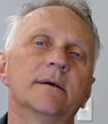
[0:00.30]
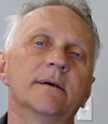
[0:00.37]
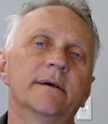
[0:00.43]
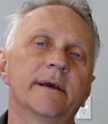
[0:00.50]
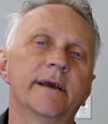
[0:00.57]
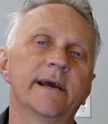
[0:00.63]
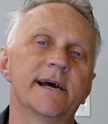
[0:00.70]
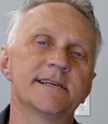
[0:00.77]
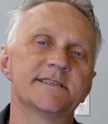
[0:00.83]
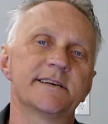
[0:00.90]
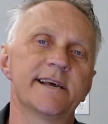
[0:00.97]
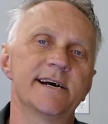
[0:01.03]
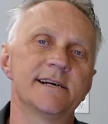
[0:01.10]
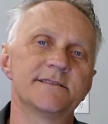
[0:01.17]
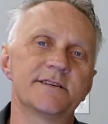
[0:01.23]
Hey guys
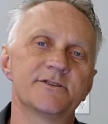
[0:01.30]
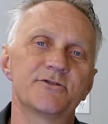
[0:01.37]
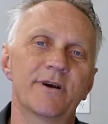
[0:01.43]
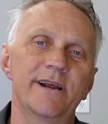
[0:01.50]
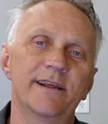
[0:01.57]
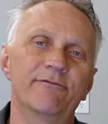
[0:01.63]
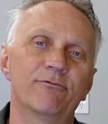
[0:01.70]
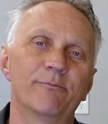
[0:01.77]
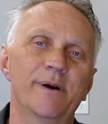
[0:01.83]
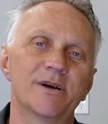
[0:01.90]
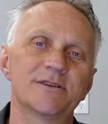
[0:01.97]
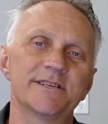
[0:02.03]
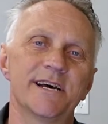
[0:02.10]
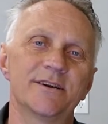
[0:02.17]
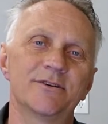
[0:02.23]
and gals, it's Randy from
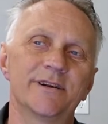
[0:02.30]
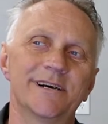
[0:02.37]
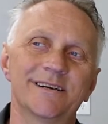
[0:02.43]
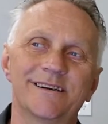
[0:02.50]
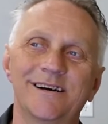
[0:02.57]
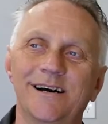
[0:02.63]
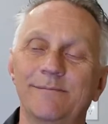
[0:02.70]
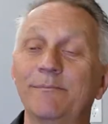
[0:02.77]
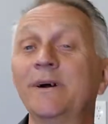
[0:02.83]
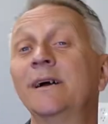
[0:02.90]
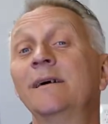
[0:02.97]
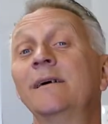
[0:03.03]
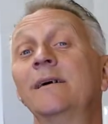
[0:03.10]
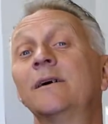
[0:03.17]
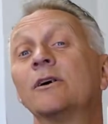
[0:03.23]
PartsAuto.com.
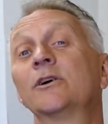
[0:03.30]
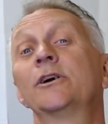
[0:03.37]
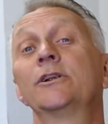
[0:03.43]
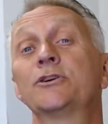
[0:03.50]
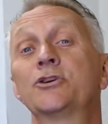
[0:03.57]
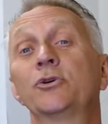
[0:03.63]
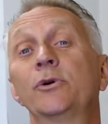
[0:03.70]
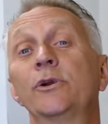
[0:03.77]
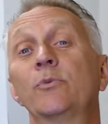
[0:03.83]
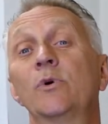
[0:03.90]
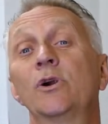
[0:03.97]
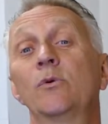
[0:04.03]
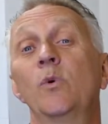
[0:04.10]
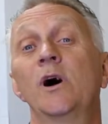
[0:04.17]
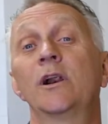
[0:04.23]
I'm going to show you
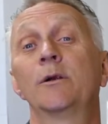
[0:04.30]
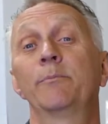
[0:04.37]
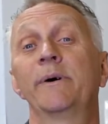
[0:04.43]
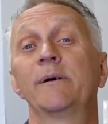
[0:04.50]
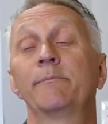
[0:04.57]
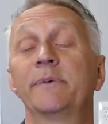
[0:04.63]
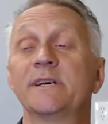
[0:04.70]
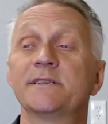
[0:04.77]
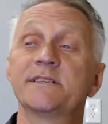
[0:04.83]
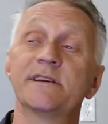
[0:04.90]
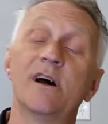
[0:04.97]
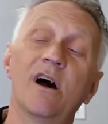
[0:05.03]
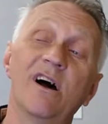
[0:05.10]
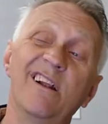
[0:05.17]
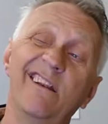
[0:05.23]
where a water pump
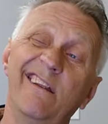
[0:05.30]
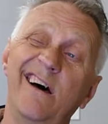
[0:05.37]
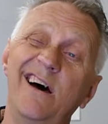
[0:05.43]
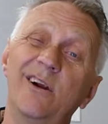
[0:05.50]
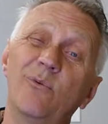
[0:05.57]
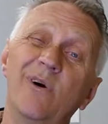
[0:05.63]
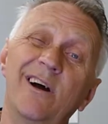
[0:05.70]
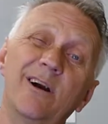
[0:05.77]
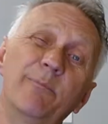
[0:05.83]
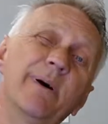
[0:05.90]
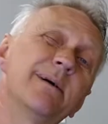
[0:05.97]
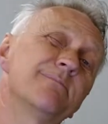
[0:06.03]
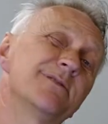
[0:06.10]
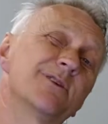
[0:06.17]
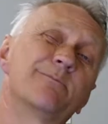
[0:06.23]
is. A lot of water
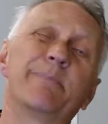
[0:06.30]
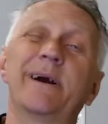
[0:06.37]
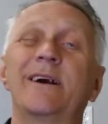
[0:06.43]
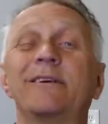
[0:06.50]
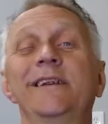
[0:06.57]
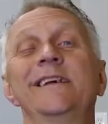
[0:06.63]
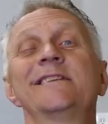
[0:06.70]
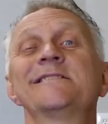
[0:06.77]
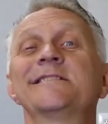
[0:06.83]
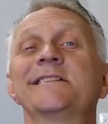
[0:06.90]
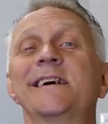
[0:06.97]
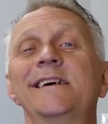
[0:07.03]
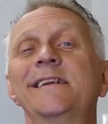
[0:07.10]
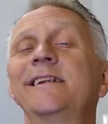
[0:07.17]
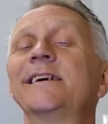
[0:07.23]
pumps are buried
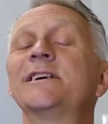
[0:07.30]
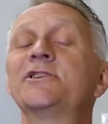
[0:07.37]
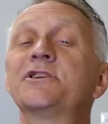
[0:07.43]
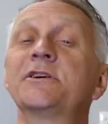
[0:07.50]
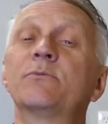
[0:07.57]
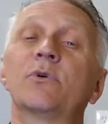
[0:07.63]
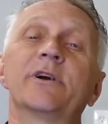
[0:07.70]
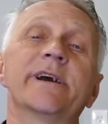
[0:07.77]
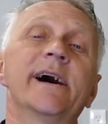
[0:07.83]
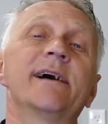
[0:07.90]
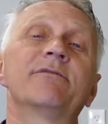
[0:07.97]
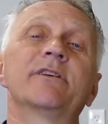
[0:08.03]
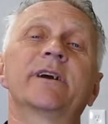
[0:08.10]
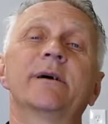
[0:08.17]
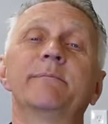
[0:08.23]
inside an engine where you
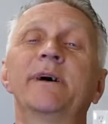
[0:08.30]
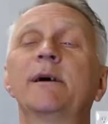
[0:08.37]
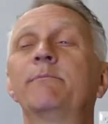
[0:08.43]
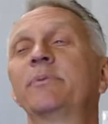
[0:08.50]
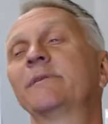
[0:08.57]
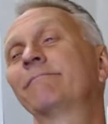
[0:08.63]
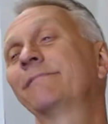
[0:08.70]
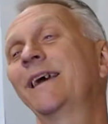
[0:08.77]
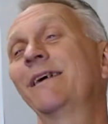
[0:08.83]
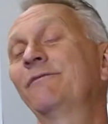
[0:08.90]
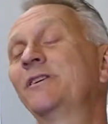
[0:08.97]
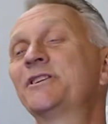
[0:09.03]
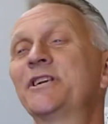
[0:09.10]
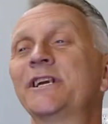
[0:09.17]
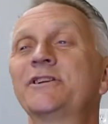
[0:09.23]
have to come up and you
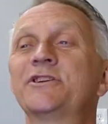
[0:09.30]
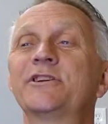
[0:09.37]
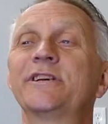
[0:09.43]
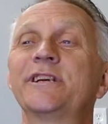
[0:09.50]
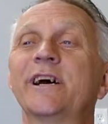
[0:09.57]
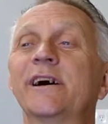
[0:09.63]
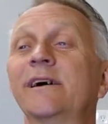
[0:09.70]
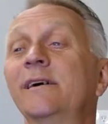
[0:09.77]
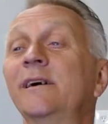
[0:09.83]
have to change the